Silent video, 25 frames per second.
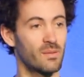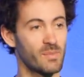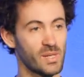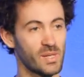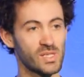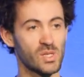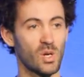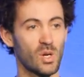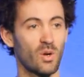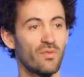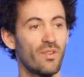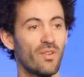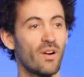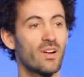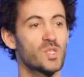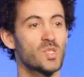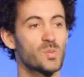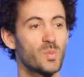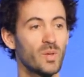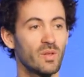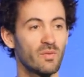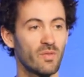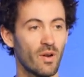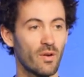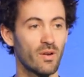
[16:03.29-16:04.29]
I mean, so far it's
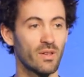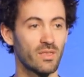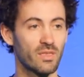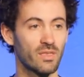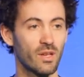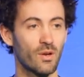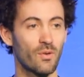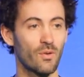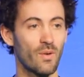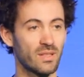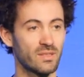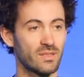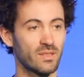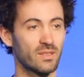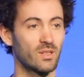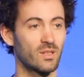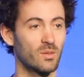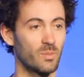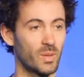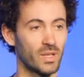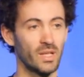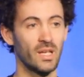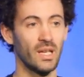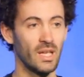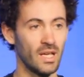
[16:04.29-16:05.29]
been very theoretical,
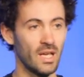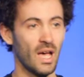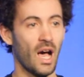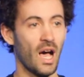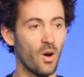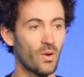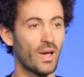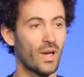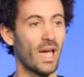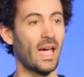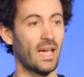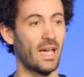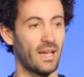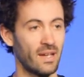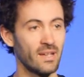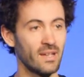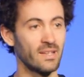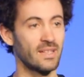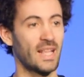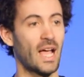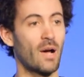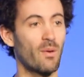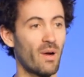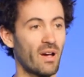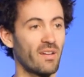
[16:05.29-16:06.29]
but okay,
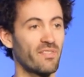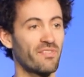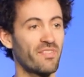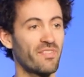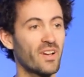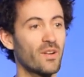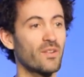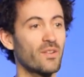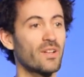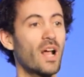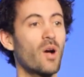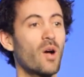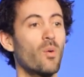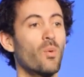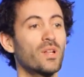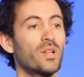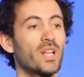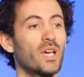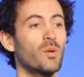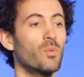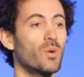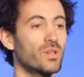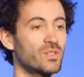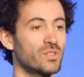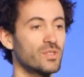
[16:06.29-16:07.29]
now I've figured out what
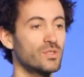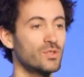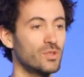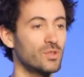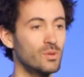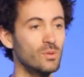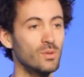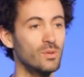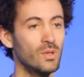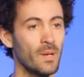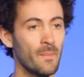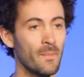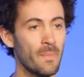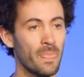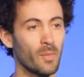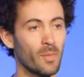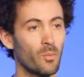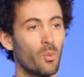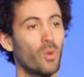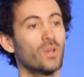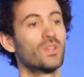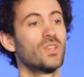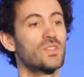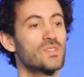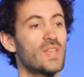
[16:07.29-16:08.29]
I want to do.
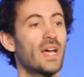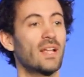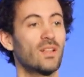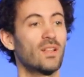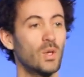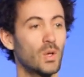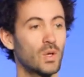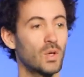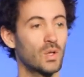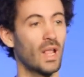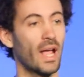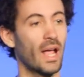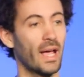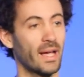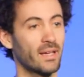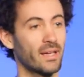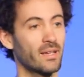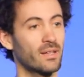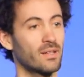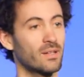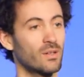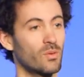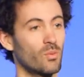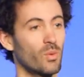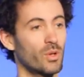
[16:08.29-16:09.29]
What does that look like?
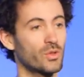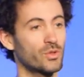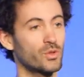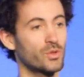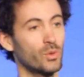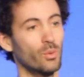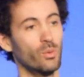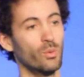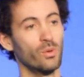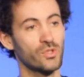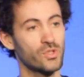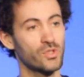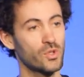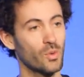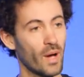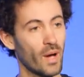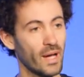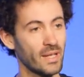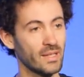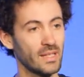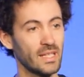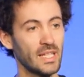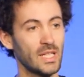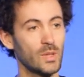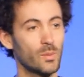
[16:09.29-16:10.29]
What tools do
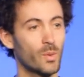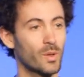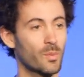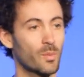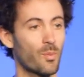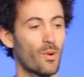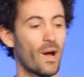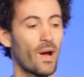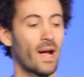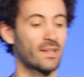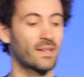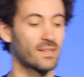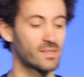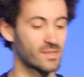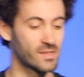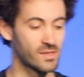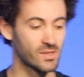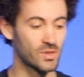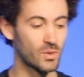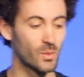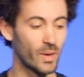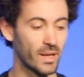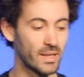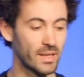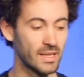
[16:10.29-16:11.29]
I need? What practices
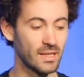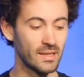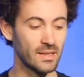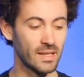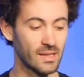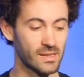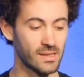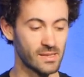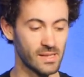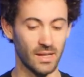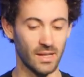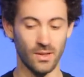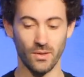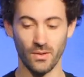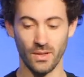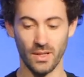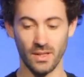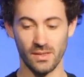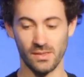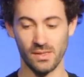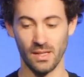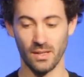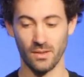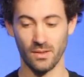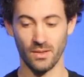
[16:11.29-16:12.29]
do I need, et cetera,
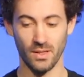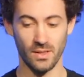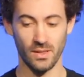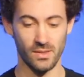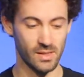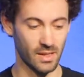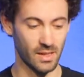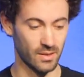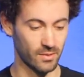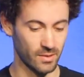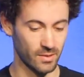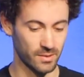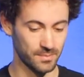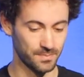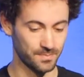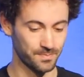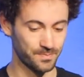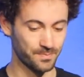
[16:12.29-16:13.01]
et cetera, et cetera.